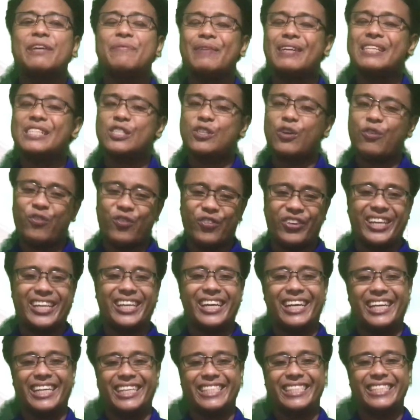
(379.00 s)
elements of
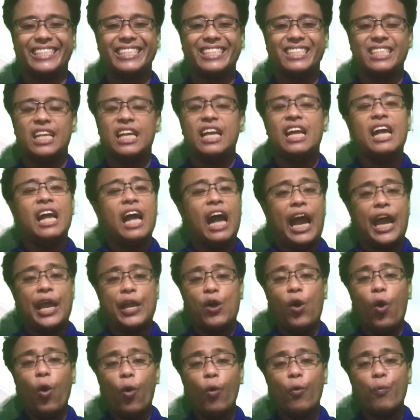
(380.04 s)
Greek art. I
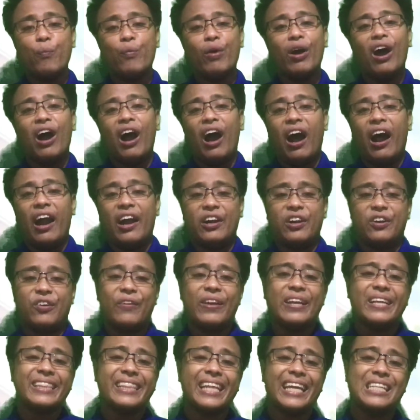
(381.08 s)
hope our
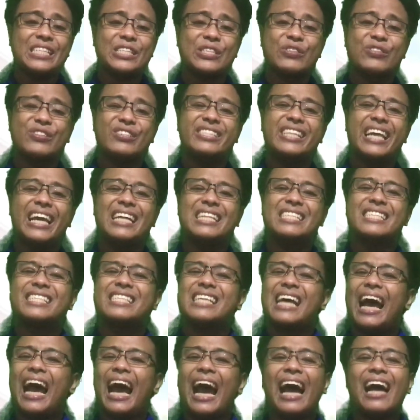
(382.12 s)
grade 9
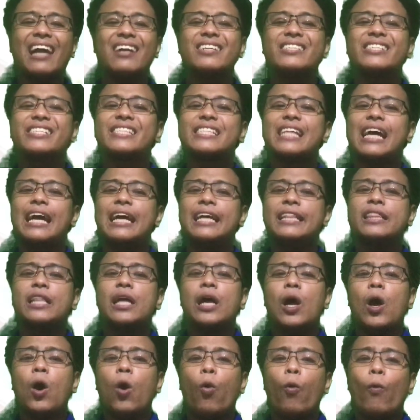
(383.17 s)
students understand
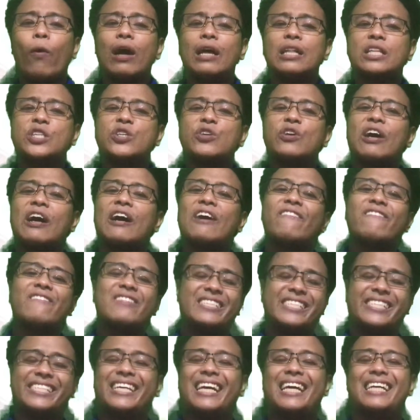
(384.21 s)
what you have
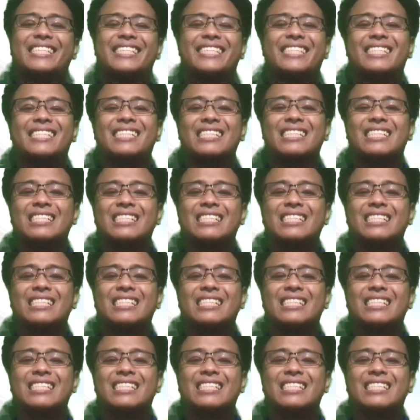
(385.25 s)
discussed.